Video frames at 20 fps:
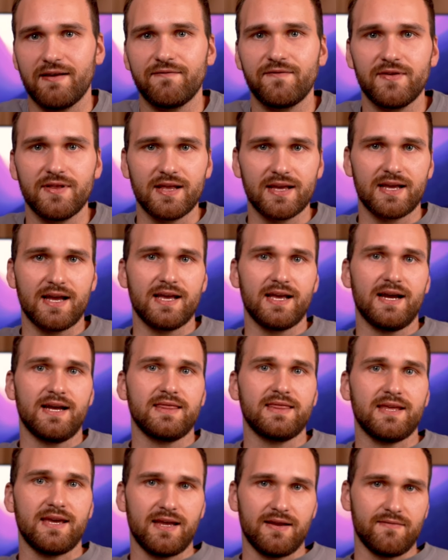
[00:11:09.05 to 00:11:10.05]
I feel like I
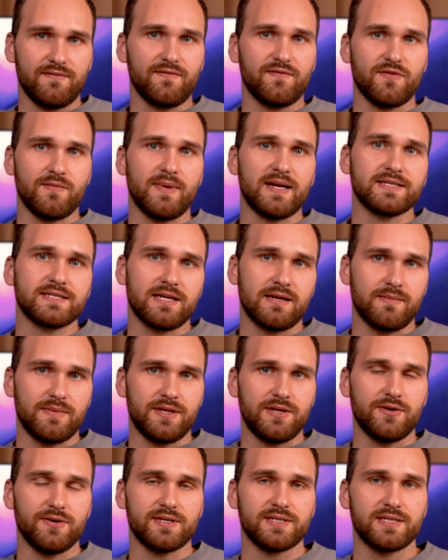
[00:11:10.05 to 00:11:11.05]
got that from my time in
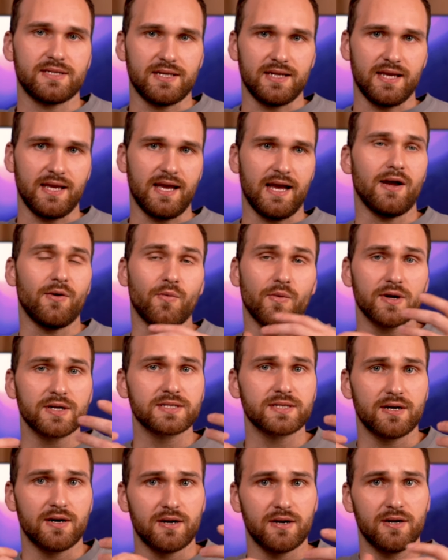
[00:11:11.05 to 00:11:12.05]
New York City. I
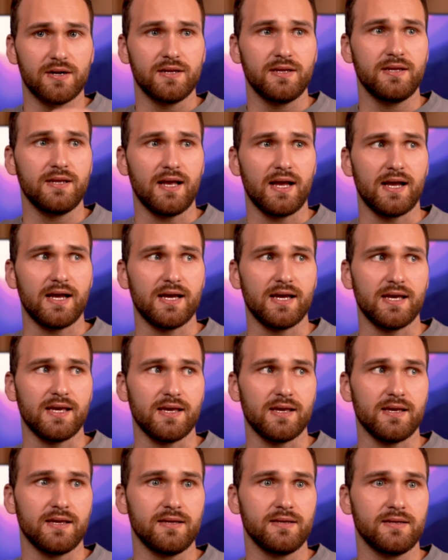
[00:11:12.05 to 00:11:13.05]
worked hard,
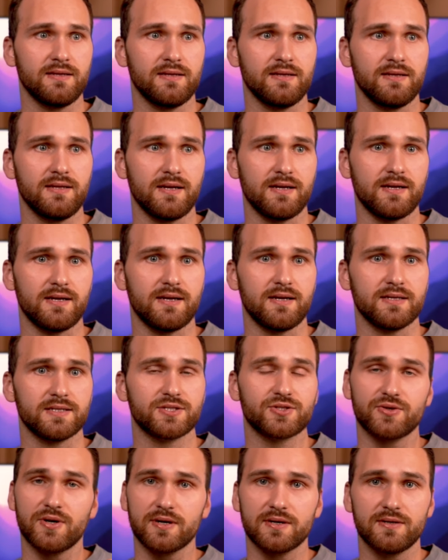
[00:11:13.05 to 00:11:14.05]
I uh,
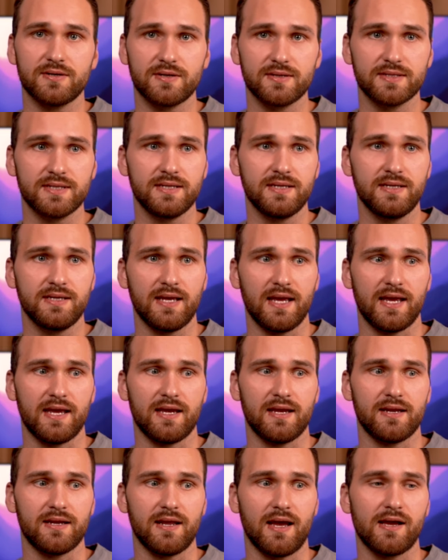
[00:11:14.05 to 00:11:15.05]
struggled,
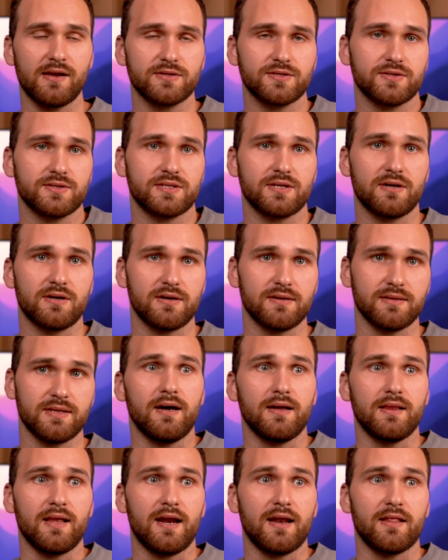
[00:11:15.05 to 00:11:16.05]
and I also saw
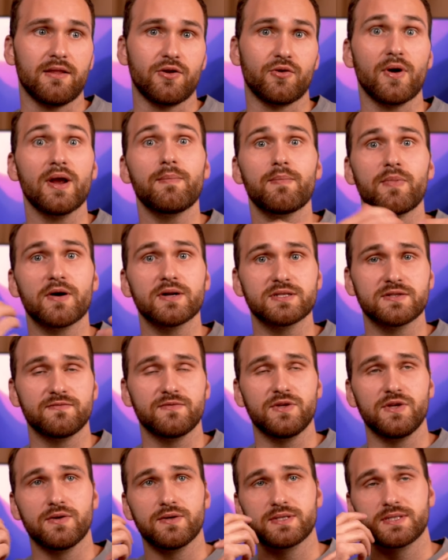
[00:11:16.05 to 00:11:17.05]
a lot of the great parts of
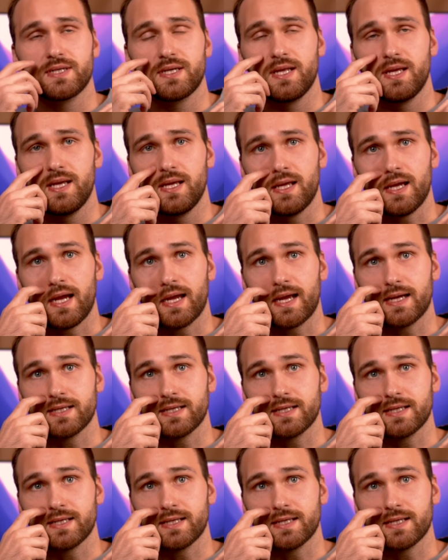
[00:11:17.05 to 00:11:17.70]
New York City. I